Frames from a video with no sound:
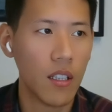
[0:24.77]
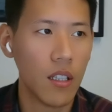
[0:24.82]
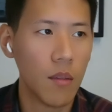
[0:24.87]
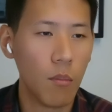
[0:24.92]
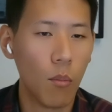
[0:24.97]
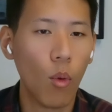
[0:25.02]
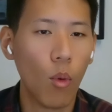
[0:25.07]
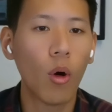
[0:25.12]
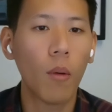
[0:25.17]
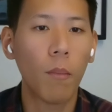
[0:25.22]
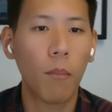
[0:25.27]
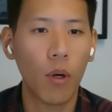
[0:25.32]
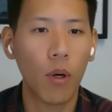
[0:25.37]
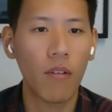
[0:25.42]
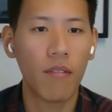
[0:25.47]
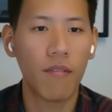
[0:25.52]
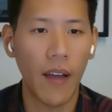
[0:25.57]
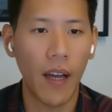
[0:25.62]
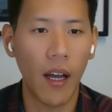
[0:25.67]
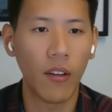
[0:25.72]
more
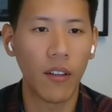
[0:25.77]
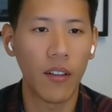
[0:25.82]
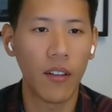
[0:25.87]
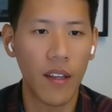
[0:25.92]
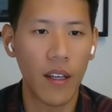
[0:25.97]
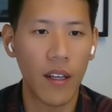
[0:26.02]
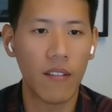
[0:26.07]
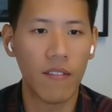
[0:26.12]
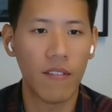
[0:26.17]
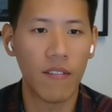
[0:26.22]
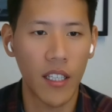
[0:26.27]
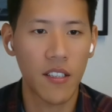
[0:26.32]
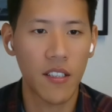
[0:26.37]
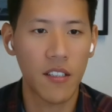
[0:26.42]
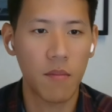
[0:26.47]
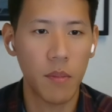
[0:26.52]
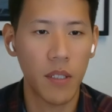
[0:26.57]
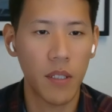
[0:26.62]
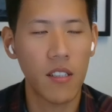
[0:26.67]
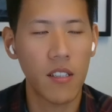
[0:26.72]
profound than VIX
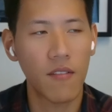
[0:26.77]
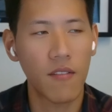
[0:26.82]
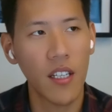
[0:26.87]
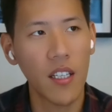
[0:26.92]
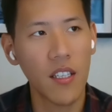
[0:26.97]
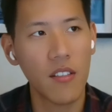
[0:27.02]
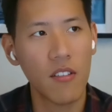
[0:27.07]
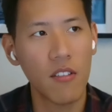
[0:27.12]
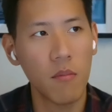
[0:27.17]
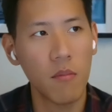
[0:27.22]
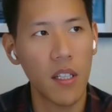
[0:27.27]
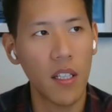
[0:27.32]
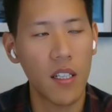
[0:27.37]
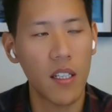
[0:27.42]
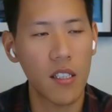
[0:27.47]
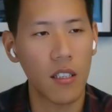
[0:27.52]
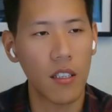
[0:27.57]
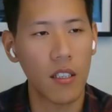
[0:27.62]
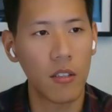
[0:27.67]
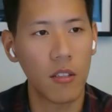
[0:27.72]
because VIX to me is a
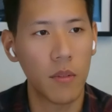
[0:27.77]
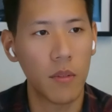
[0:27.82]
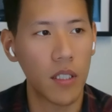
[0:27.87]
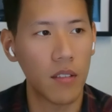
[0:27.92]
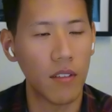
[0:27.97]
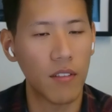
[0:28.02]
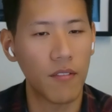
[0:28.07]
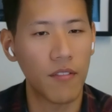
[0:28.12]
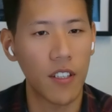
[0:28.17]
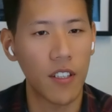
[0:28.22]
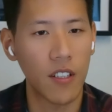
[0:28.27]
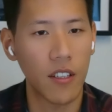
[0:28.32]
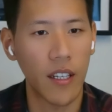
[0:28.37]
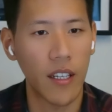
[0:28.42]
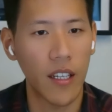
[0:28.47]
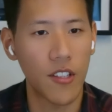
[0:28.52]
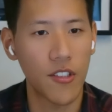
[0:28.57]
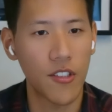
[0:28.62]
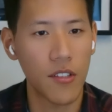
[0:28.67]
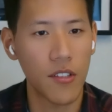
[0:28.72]
little bit of a fear gauge
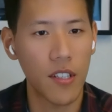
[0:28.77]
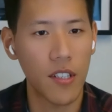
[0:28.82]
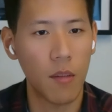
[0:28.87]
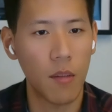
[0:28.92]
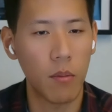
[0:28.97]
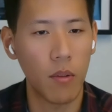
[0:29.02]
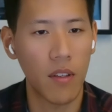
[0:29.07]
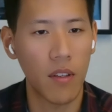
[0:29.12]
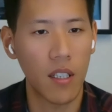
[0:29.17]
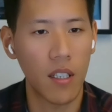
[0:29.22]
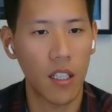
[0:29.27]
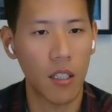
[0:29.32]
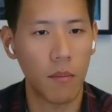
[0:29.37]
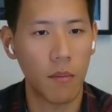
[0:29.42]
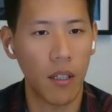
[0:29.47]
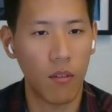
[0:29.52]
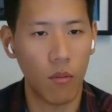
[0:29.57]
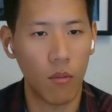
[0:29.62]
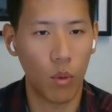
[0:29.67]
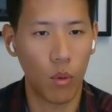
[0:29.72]
as to how people think about
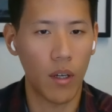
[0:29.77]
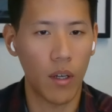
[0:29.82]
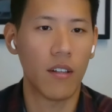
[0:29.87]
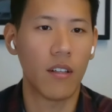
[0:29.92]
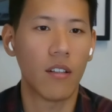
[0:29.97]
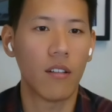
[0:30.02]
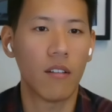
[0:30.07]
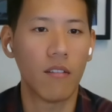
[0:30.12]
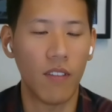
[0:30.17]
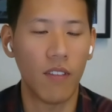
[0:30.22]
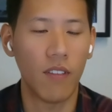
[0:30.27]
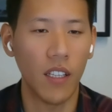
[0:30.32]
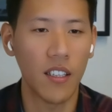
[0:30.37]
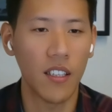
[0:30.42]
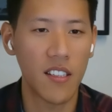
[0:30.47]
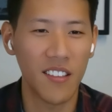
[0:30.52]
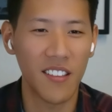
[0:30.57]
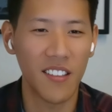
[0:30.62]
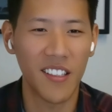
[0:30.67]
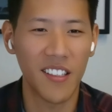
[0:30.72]
whether
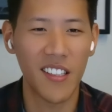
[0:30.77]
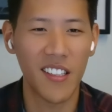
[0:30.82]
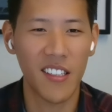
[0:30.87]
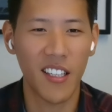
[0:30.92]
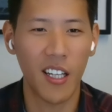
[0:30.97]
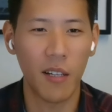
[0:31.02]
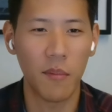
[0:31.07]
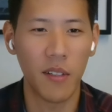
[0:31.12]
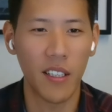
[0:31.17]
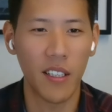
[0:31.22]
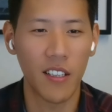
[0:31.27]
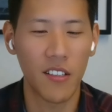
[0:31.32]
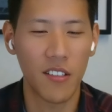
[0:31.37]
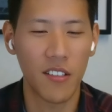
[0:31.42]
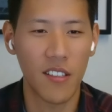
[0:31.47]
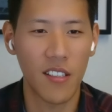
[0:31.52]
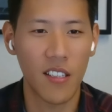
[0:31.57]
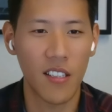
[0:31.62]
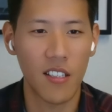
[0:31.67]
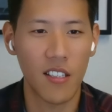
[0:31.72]
volatility is coming into the
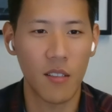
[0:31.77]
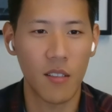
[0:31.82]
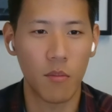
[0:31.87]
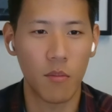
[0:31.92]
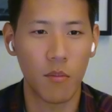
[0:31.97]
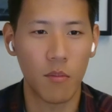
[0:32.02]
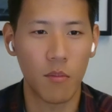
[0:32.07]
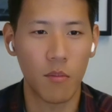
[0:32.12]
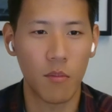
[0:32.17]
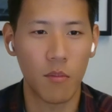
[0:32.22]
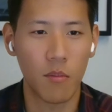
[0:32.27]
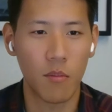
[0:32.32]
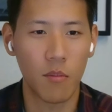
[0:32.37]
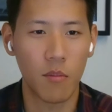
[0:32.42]
system or not, and